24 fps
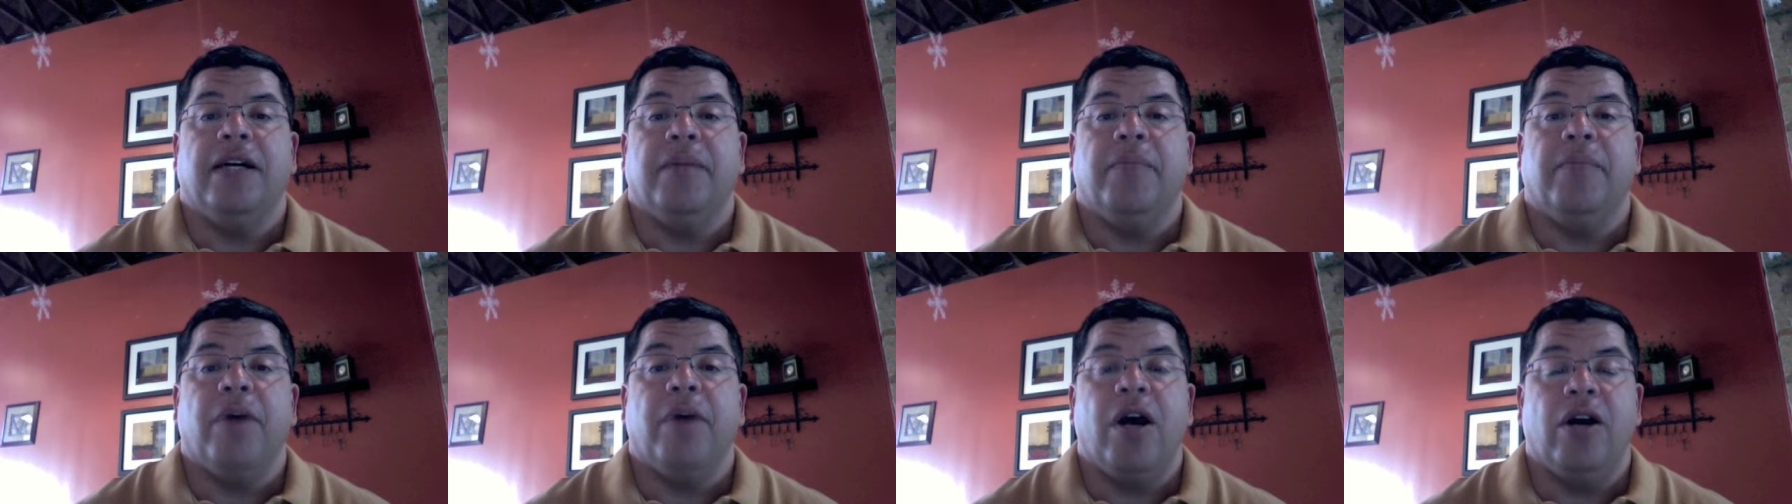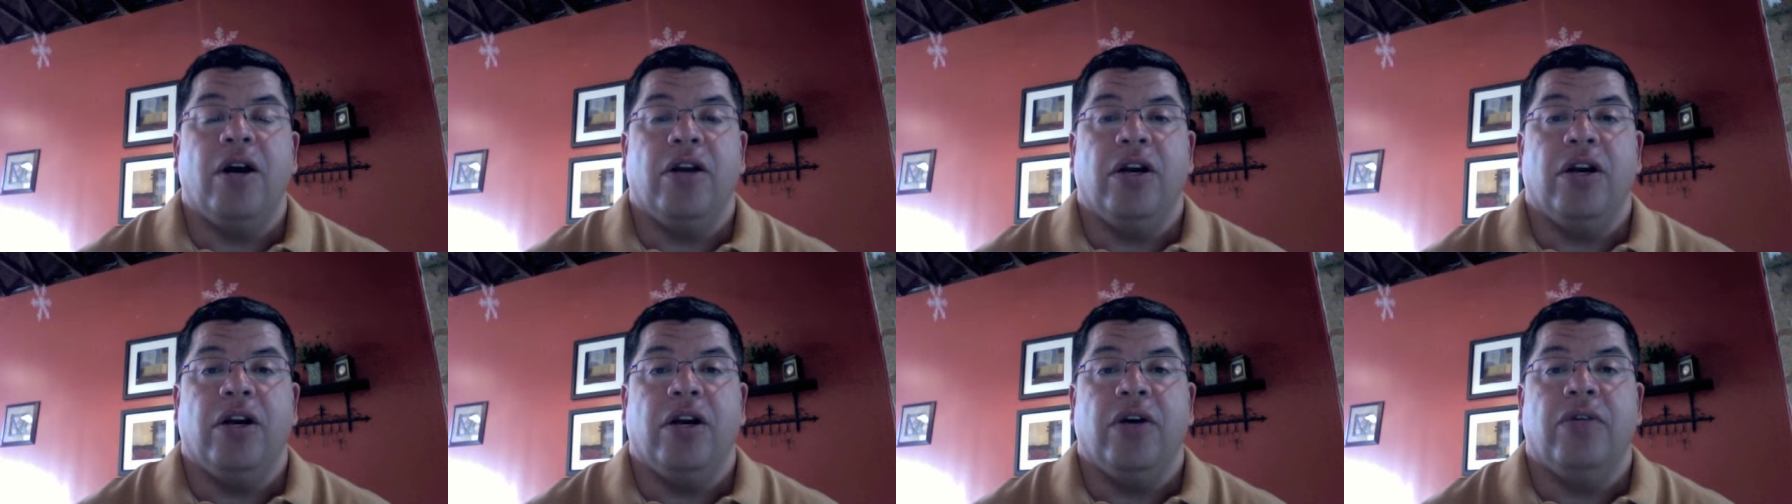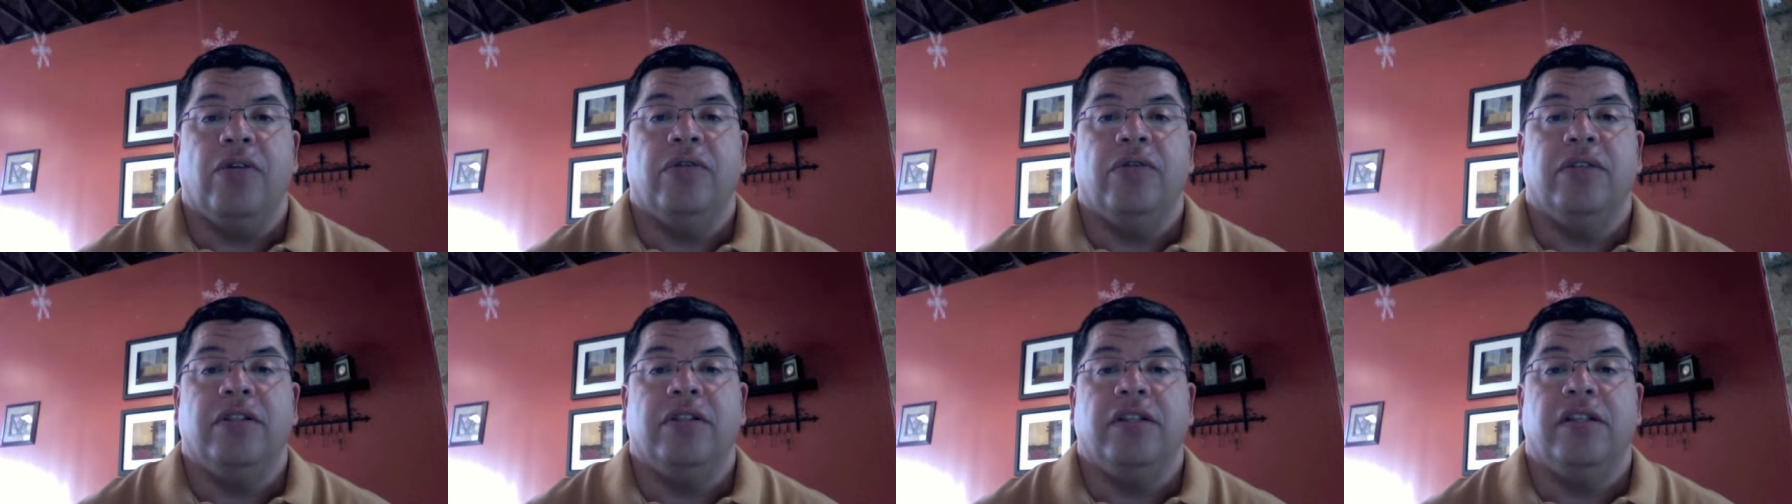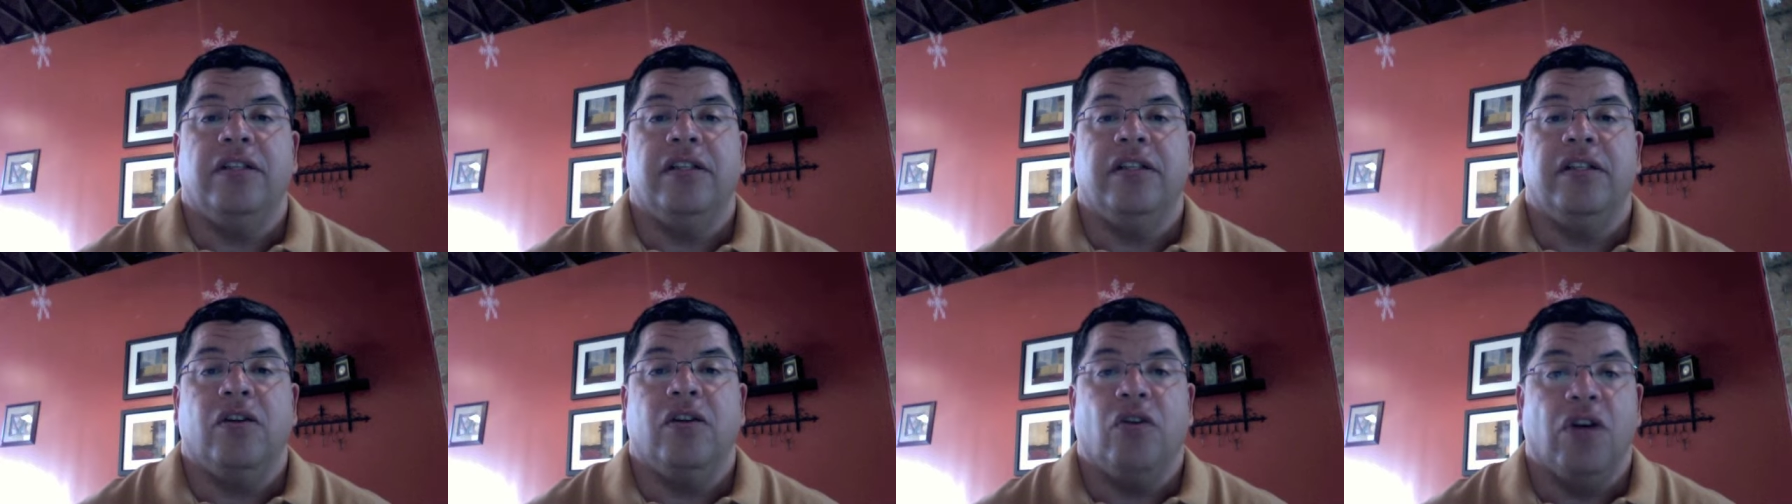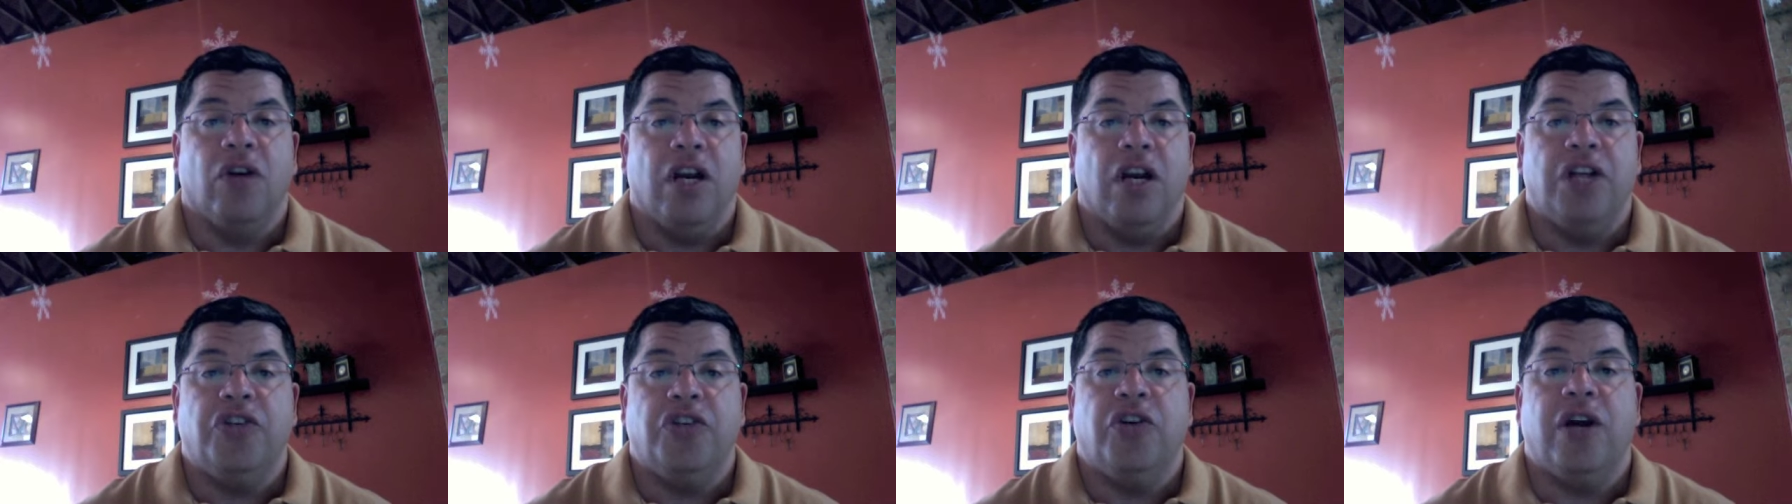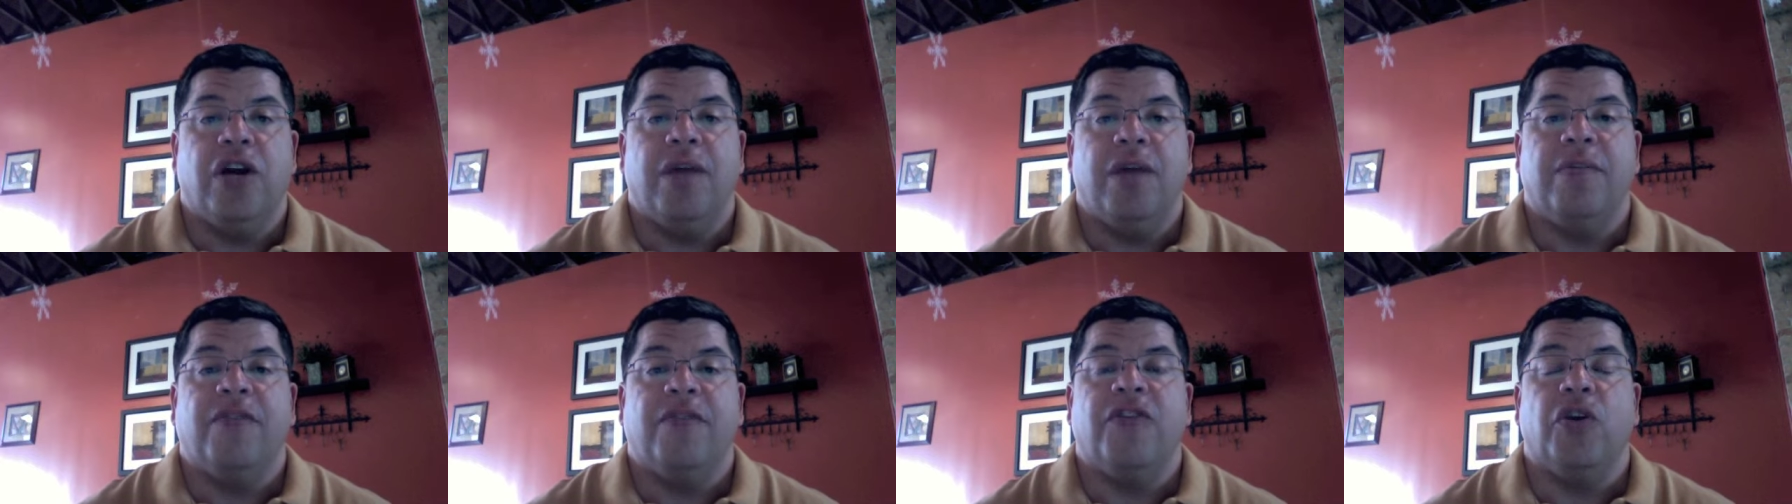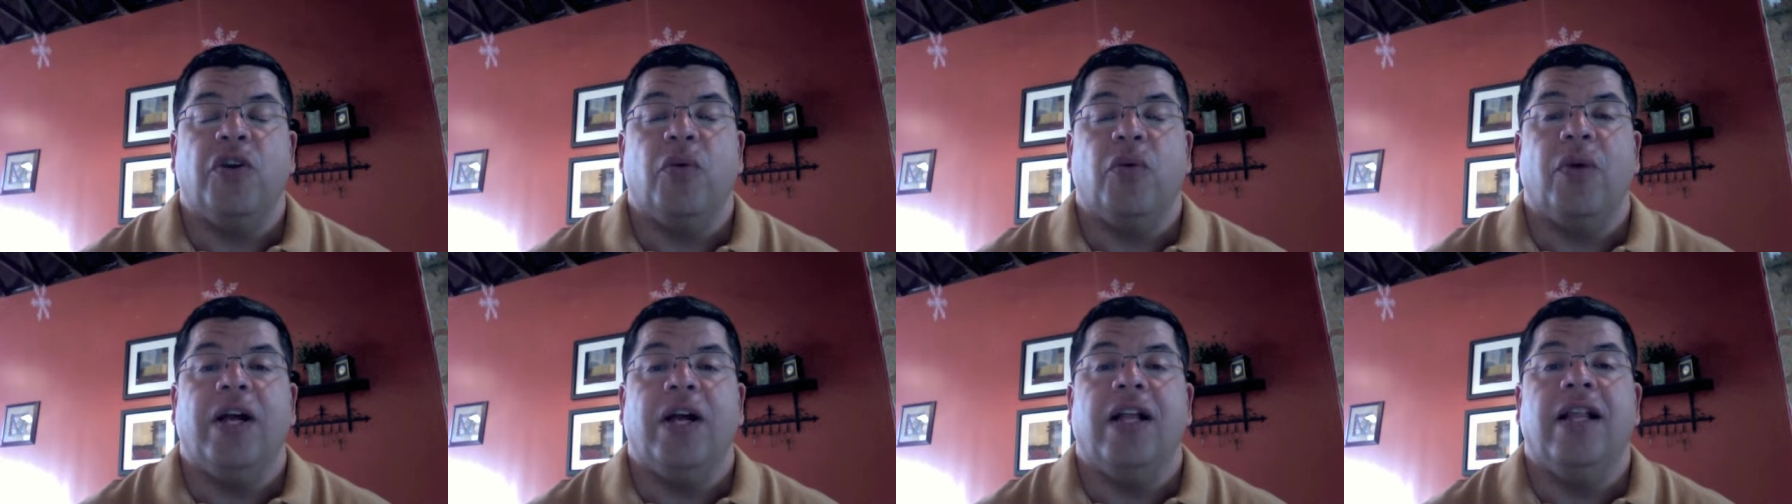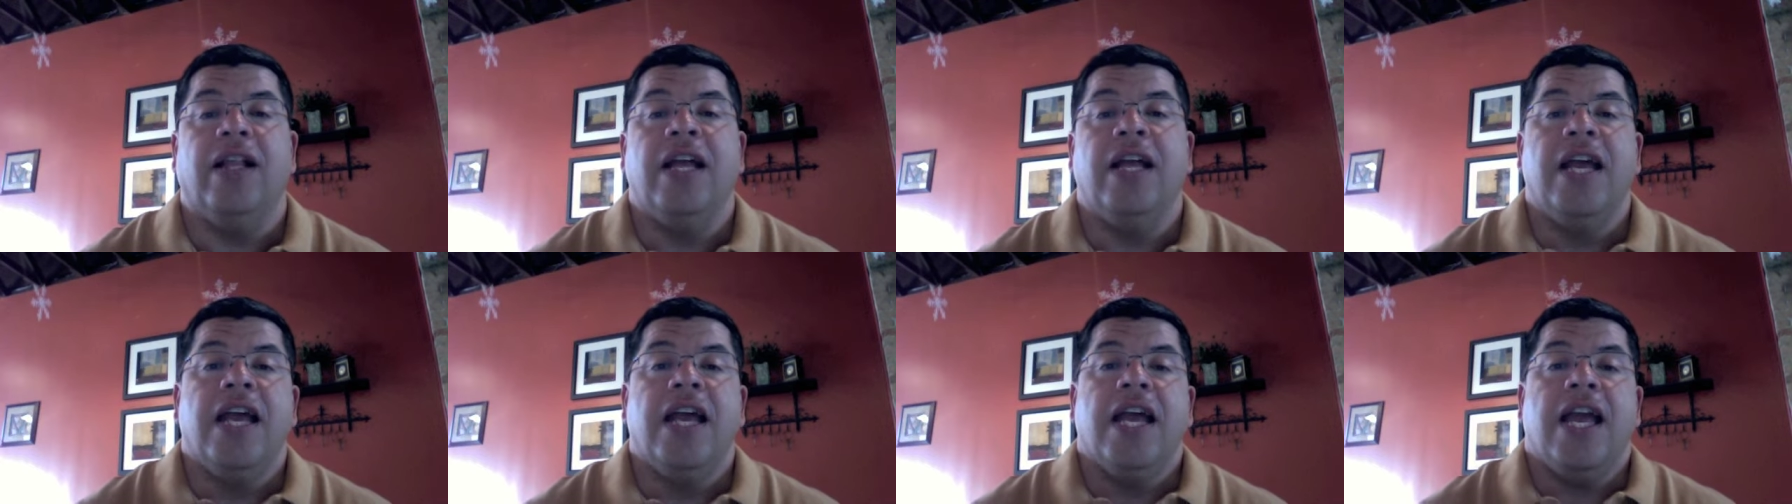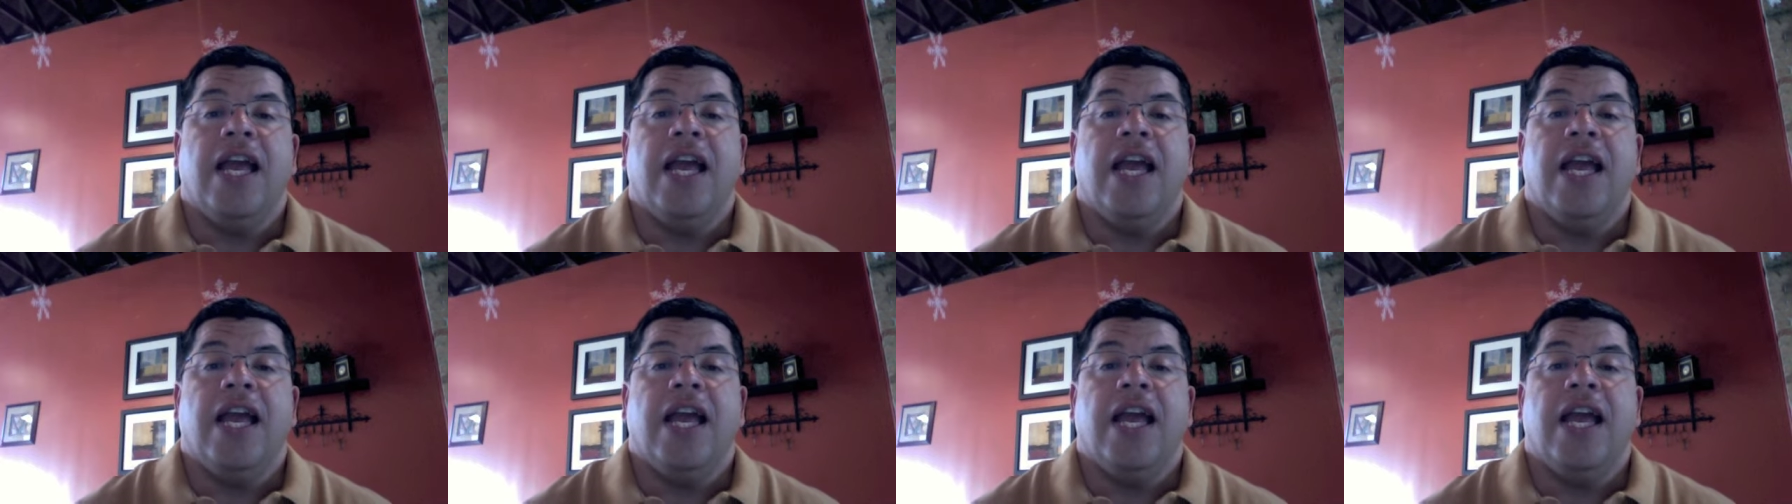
a bongo uh, or a drum, if you will.